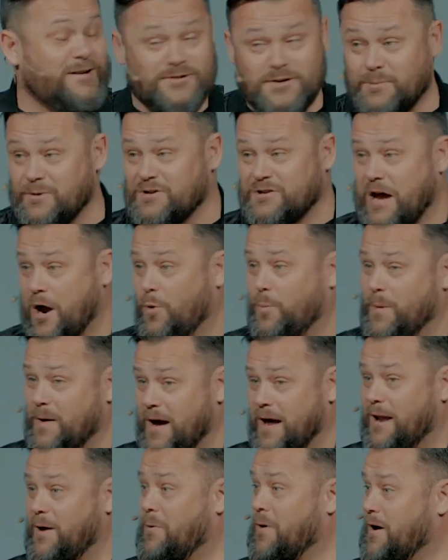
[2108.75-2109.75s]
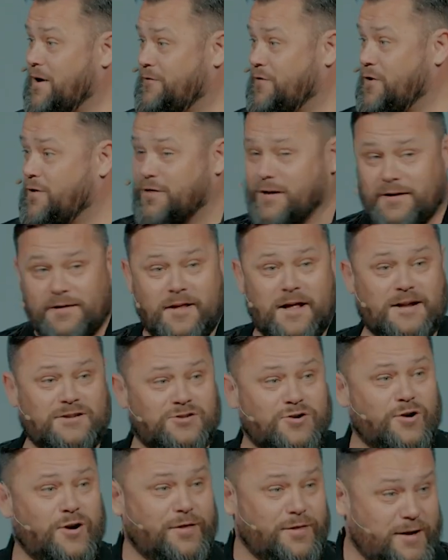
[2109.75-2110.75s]
So I'm just helping anyone, if you think
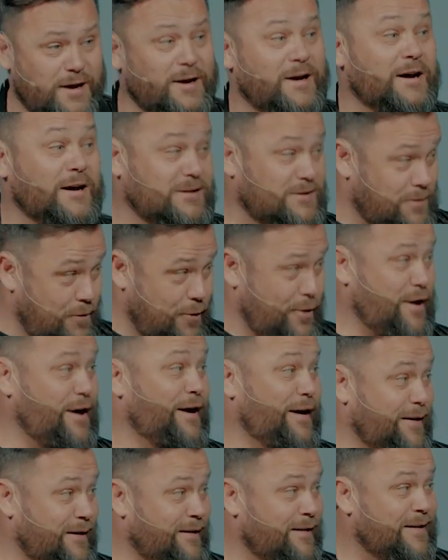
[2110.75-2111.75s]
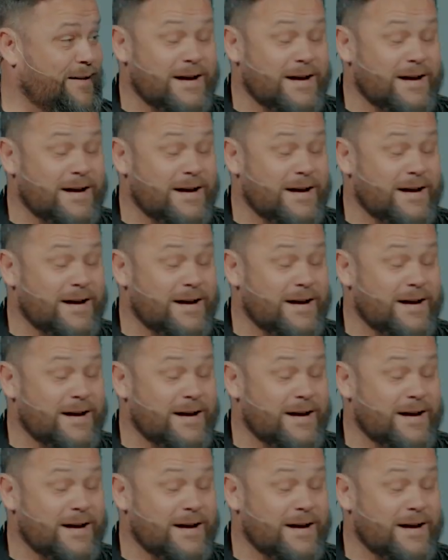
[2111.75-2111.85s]
that's not a thing, it's a thing.